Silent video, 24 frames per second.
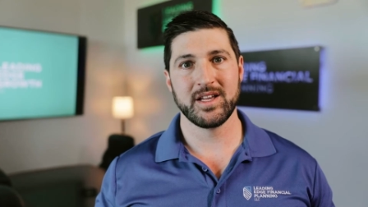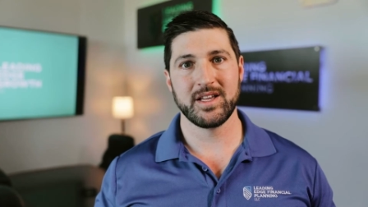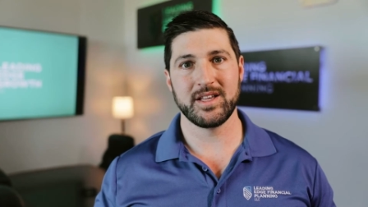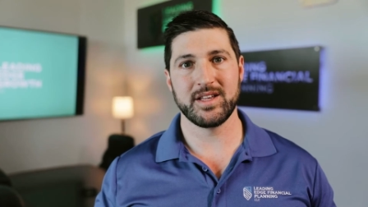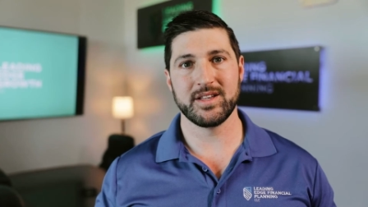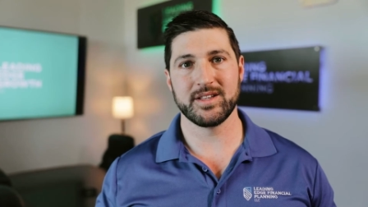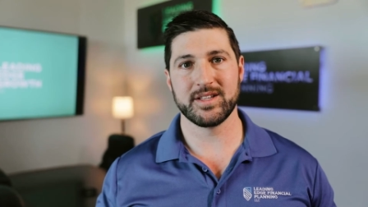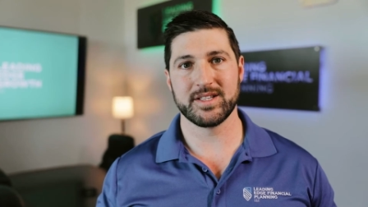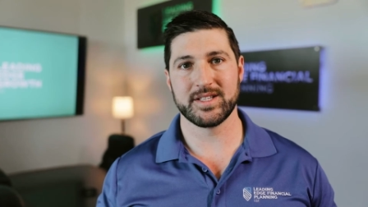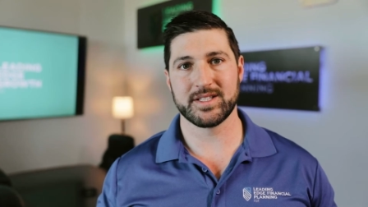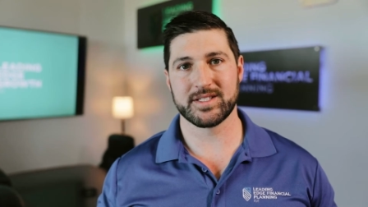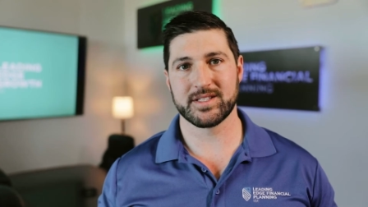
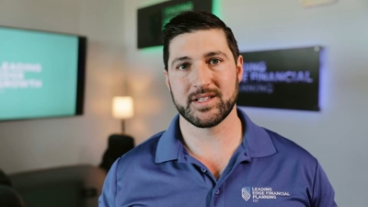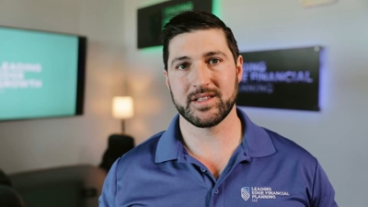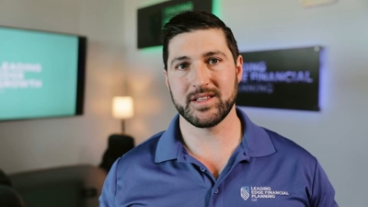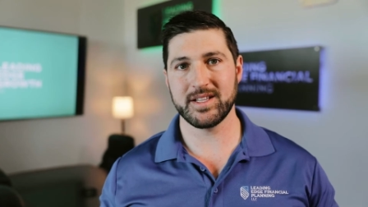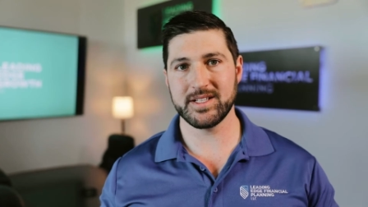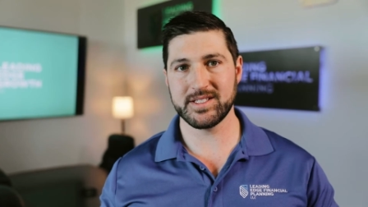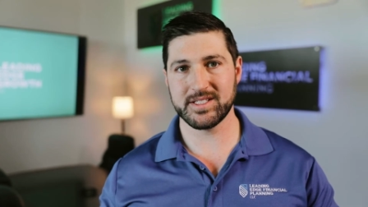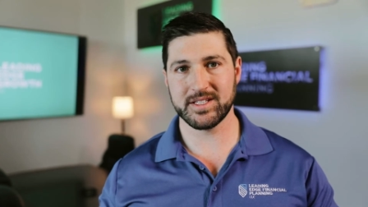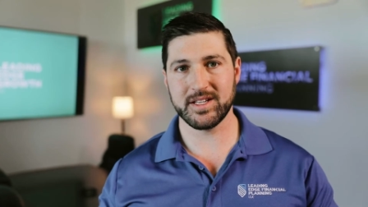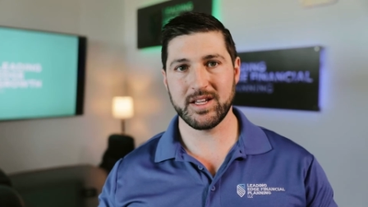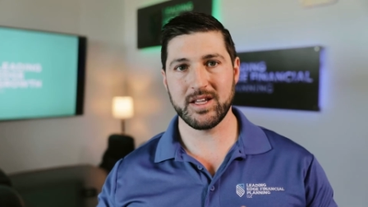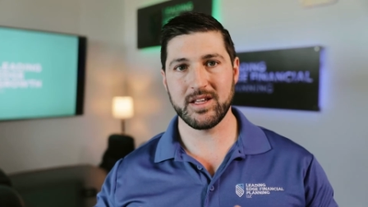is,
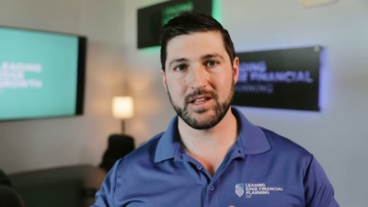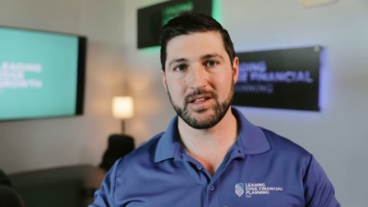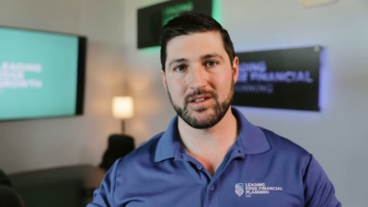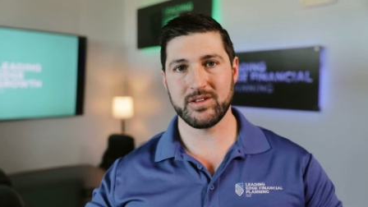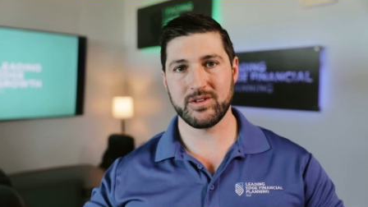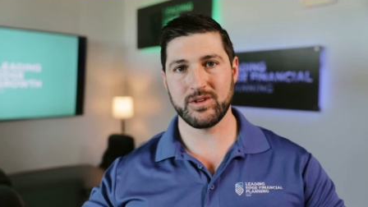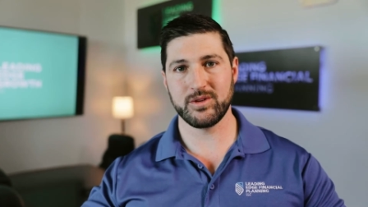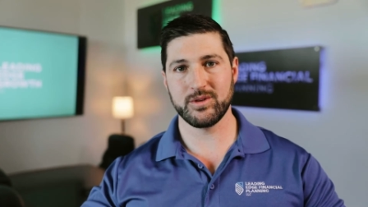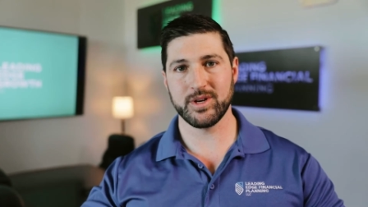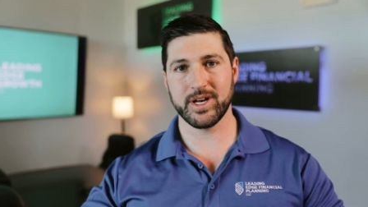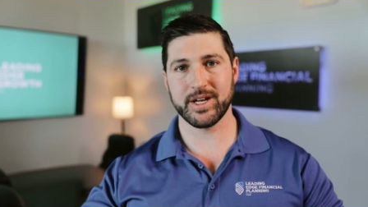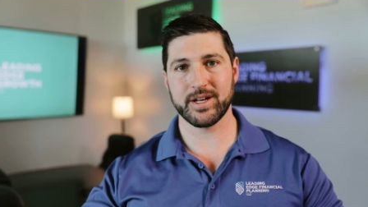let's say
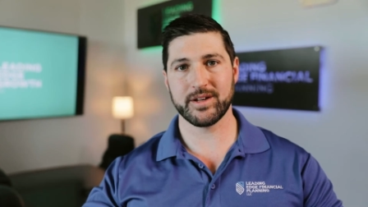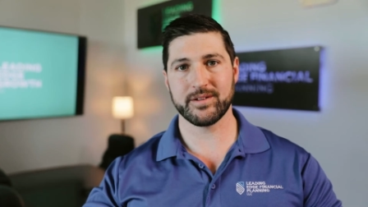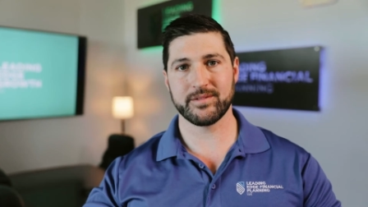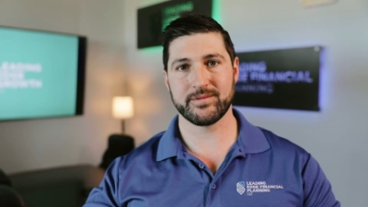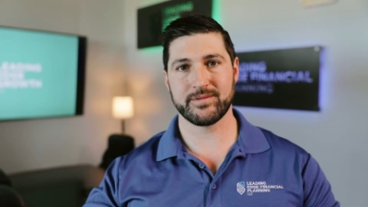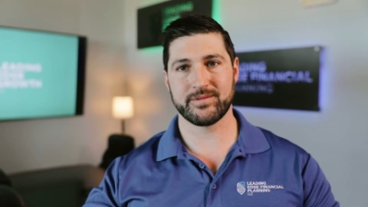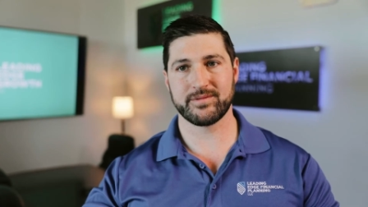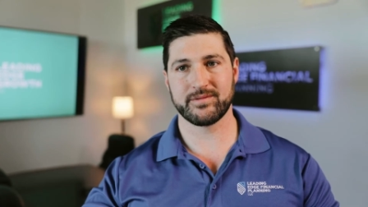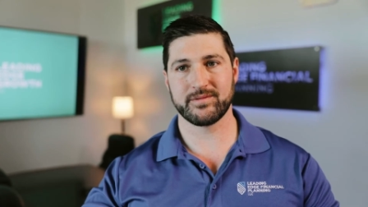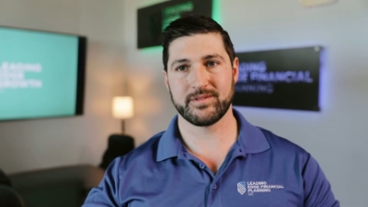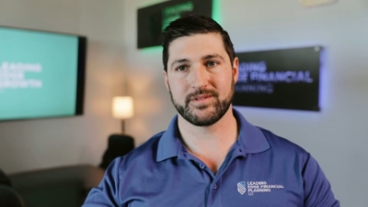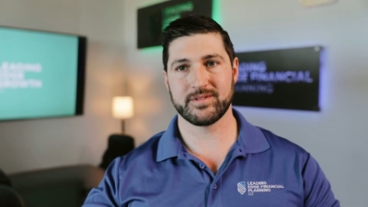you
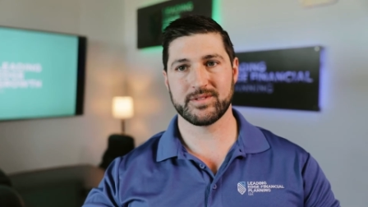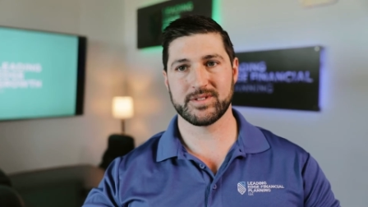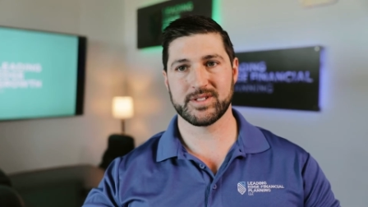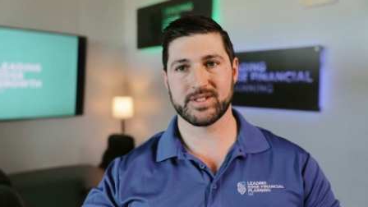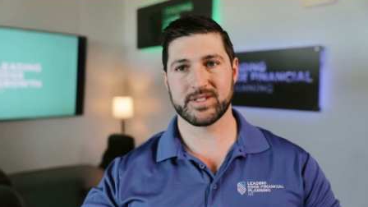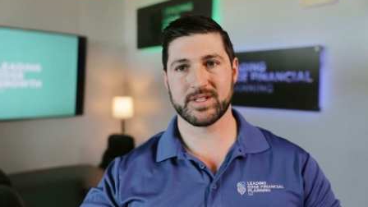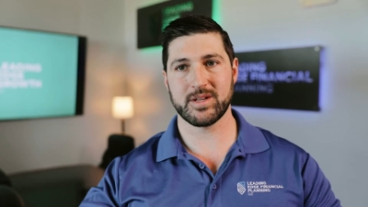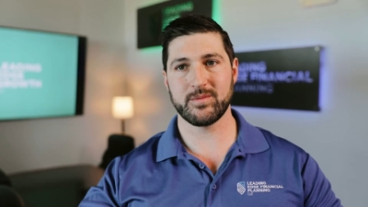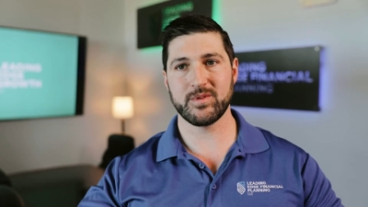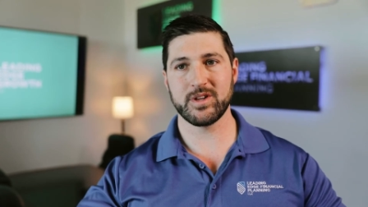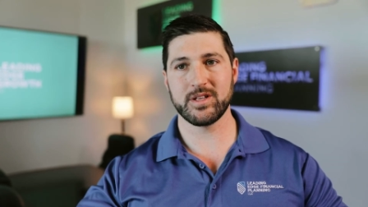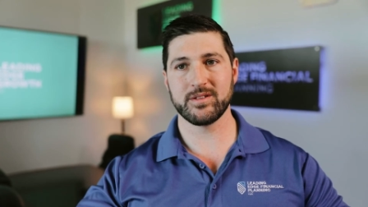have
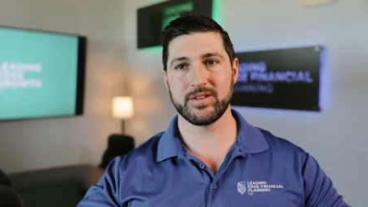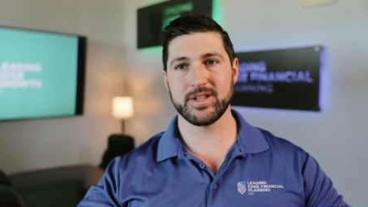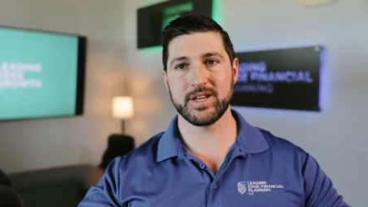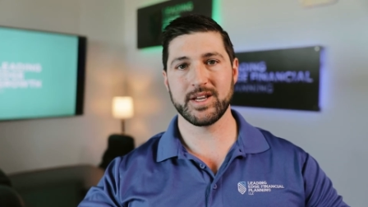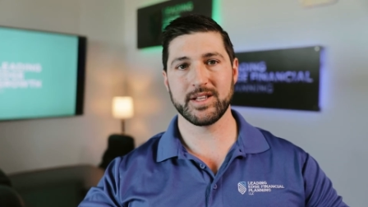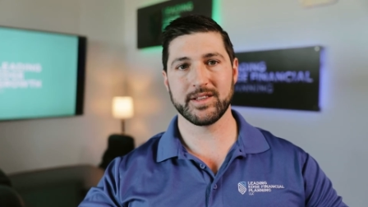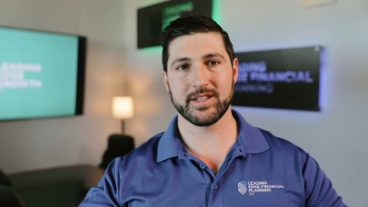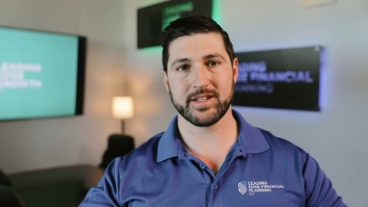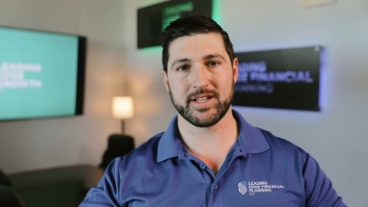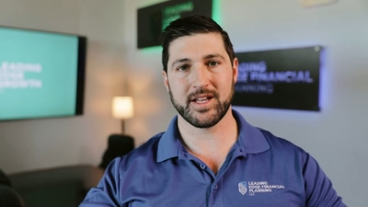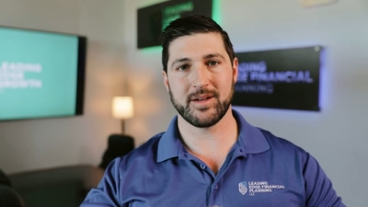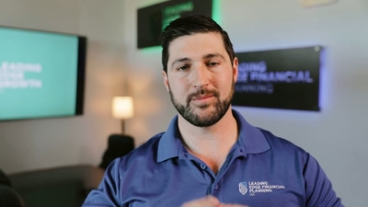somebody
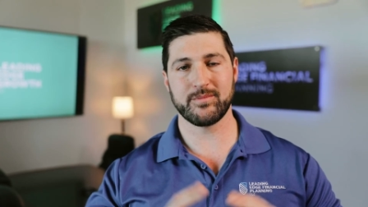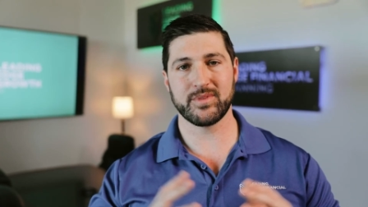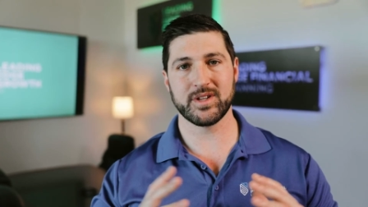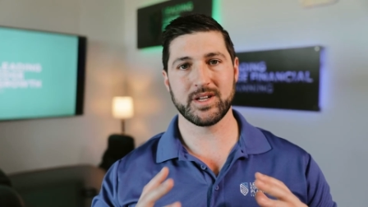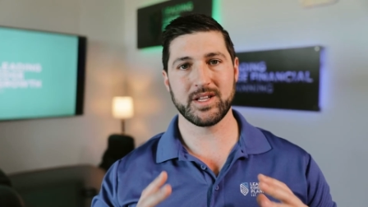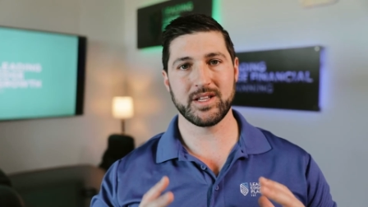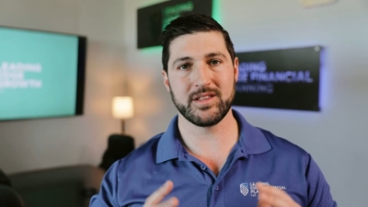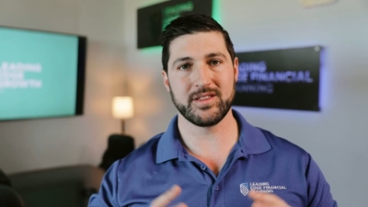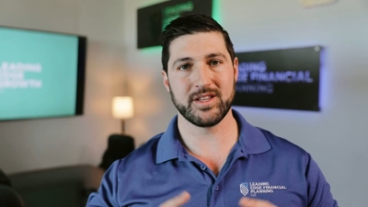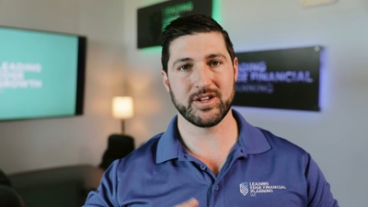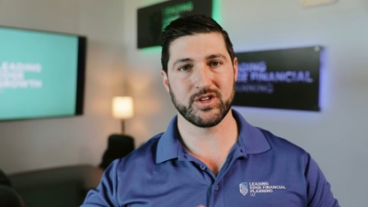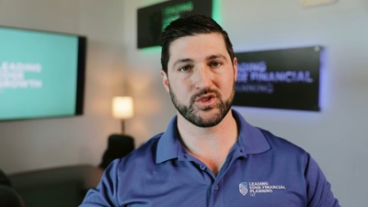leading the
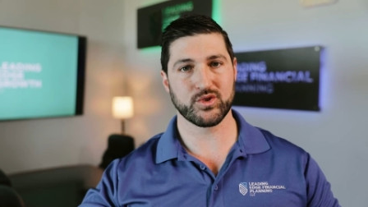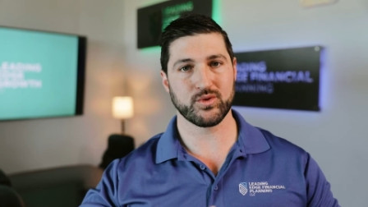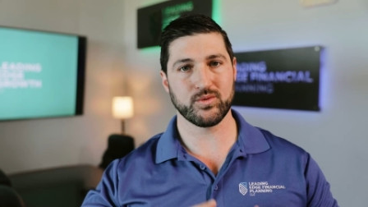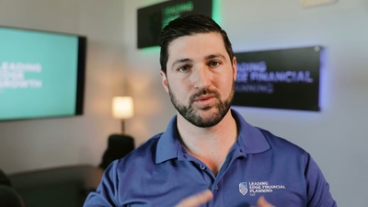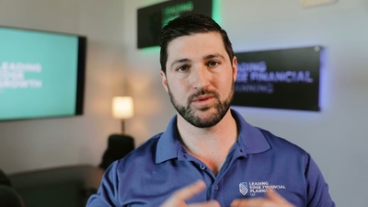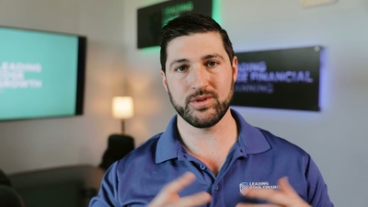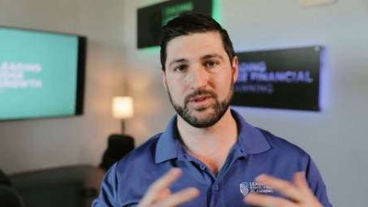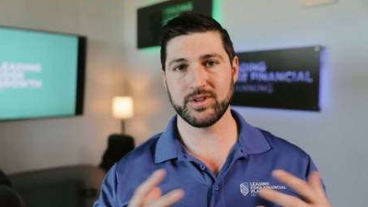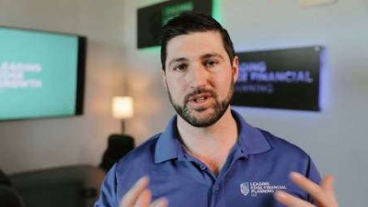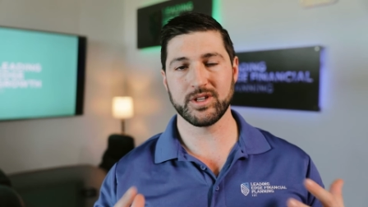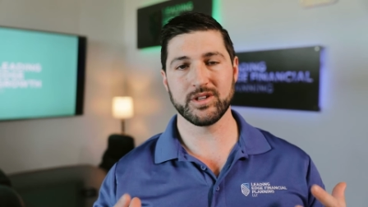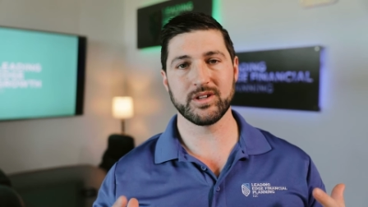company that is
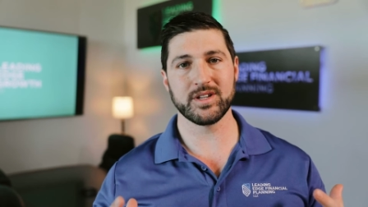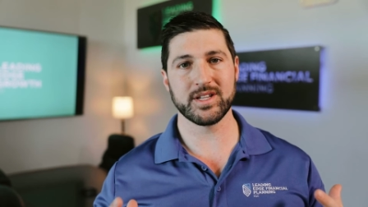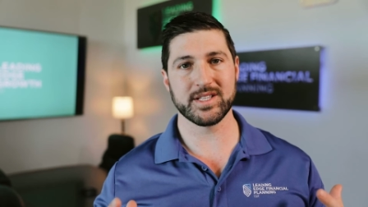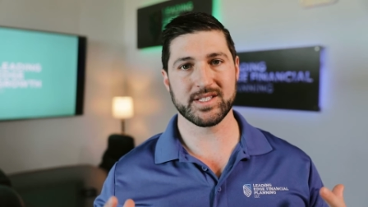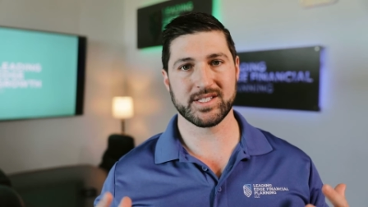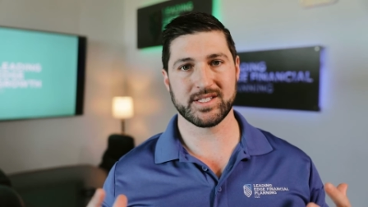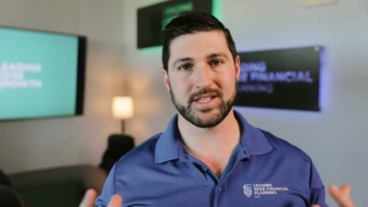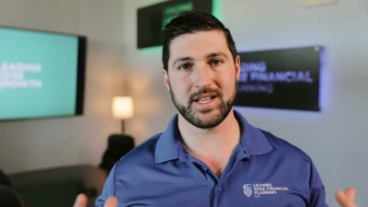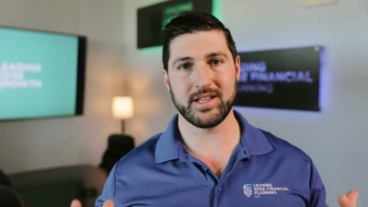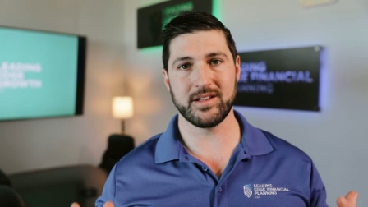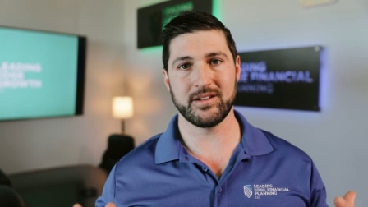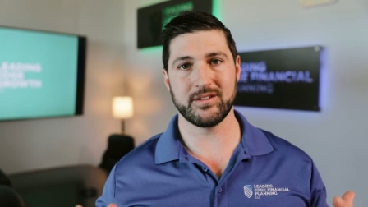really good at
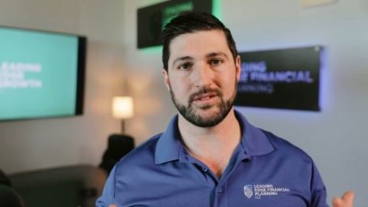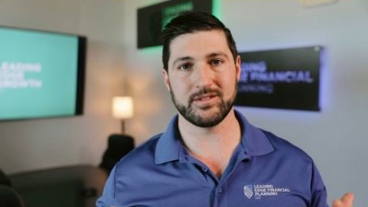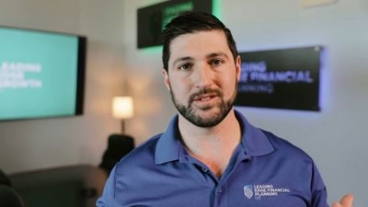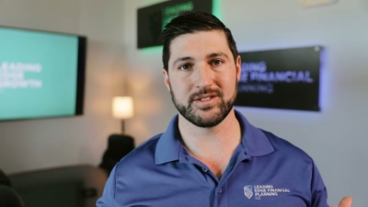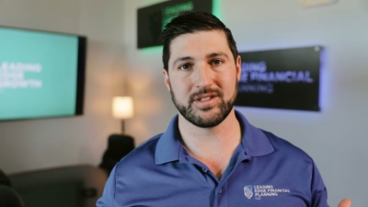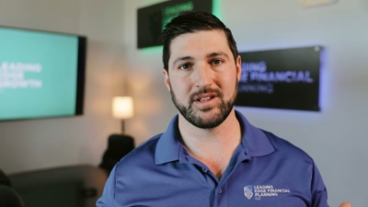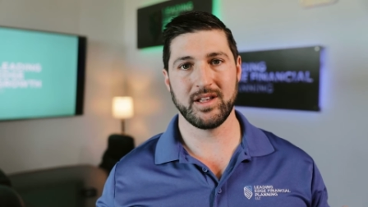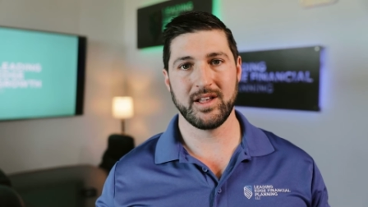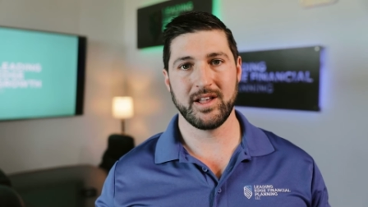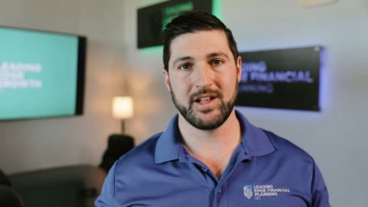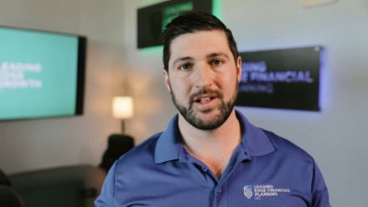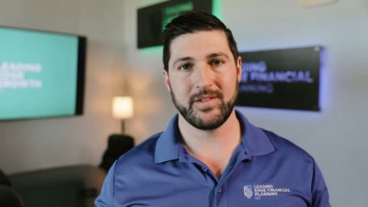
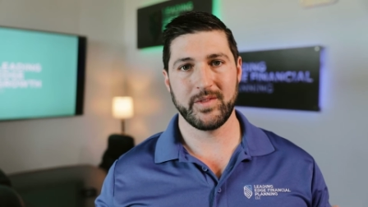sales.